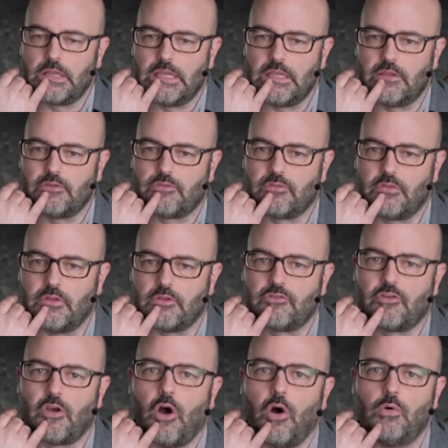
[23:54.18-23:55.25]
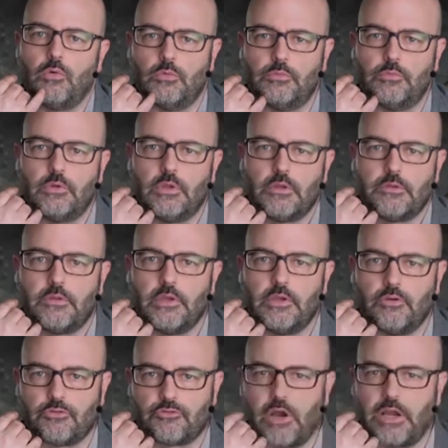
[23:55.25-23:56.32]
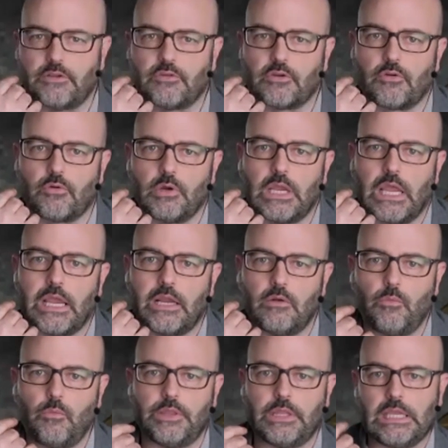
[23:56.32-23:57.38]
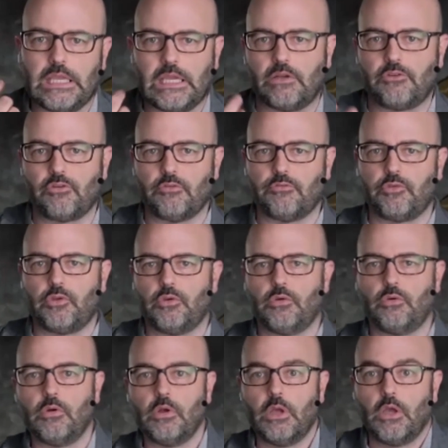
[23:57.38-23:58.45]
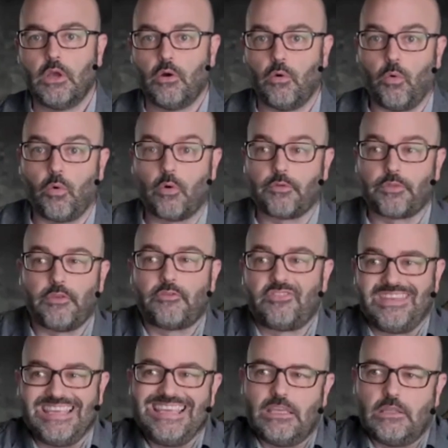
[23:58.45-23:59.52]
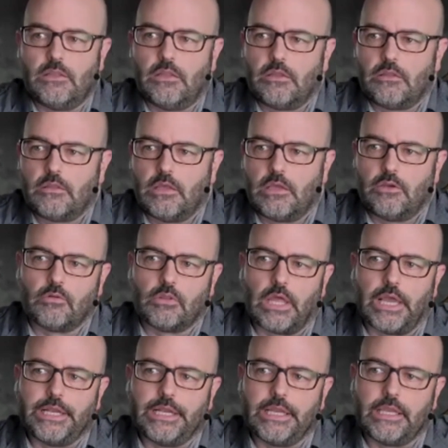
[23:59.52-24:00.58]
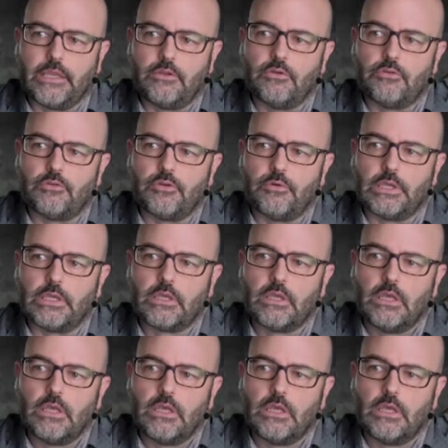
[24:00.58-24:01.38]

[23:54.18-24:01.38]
is the tone that you're trying to create with the interview or the scene that you're lighting and you're doing.